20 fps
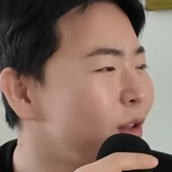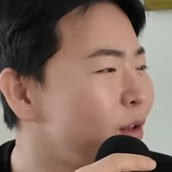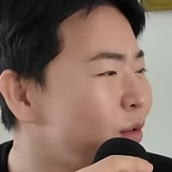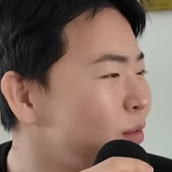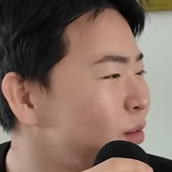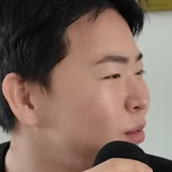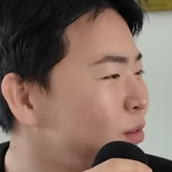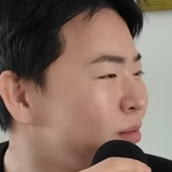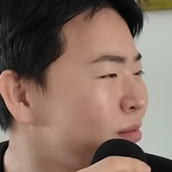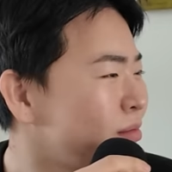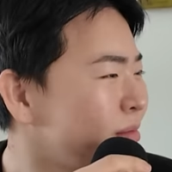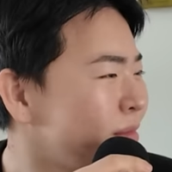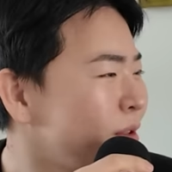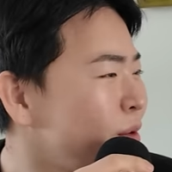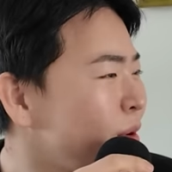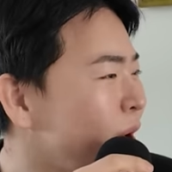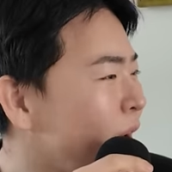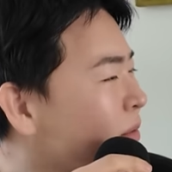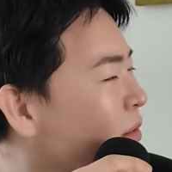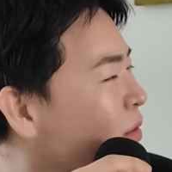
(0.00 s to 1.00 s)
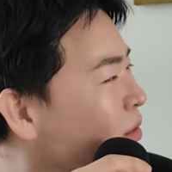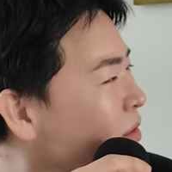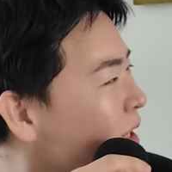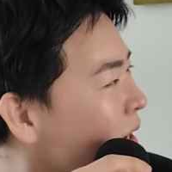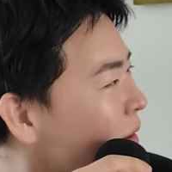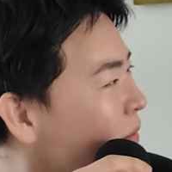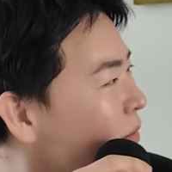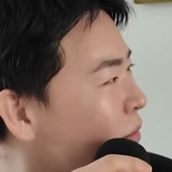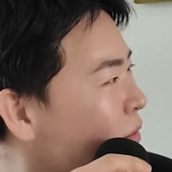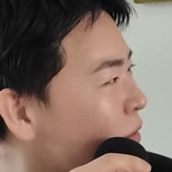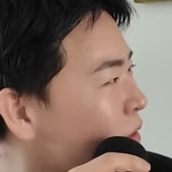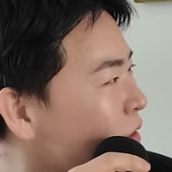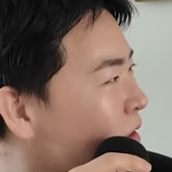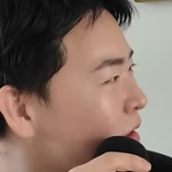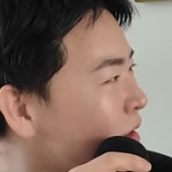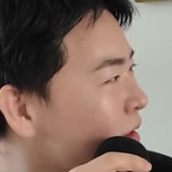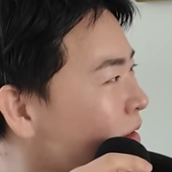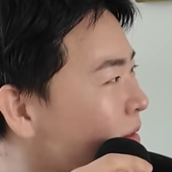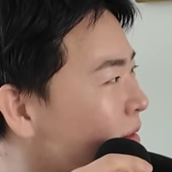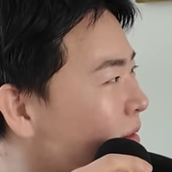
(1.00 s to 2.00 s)
then you you have no time
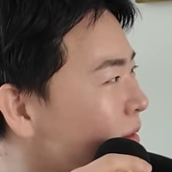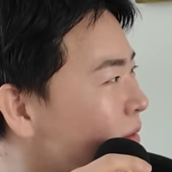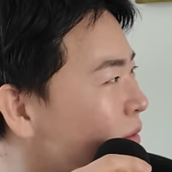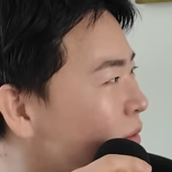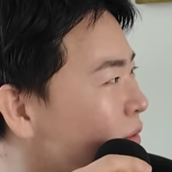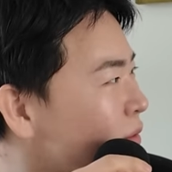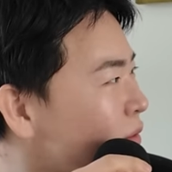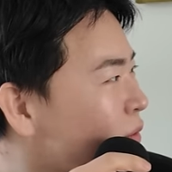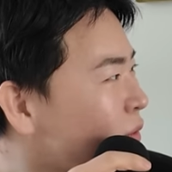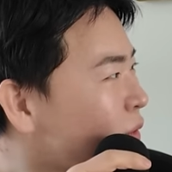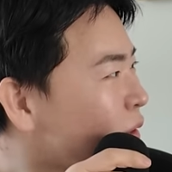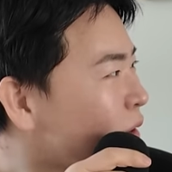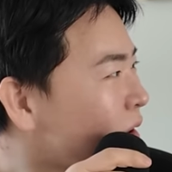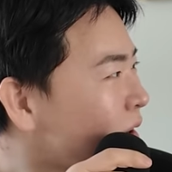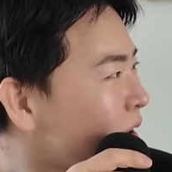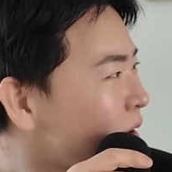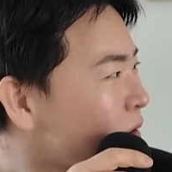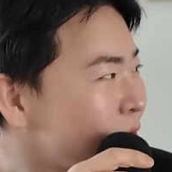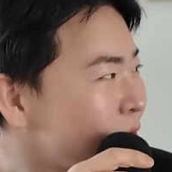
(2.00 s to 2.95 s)
for for